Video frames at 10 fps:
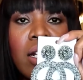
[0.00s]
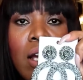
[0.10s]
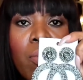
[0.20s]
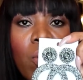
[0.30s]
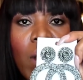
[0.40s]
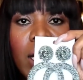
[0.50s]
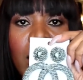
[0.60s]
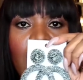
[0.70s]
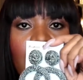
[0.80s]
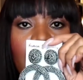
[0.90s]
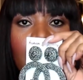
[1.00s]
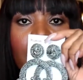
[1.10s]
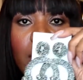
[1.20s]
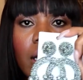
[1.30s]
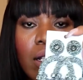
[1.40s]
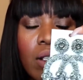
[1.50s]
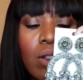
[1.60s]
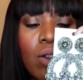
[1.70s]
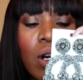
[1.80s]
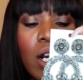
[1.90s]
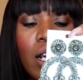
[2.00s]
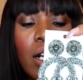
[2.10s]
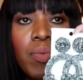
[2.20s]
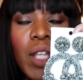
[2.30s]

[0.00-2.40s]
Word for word: #1 selling earrings in the store.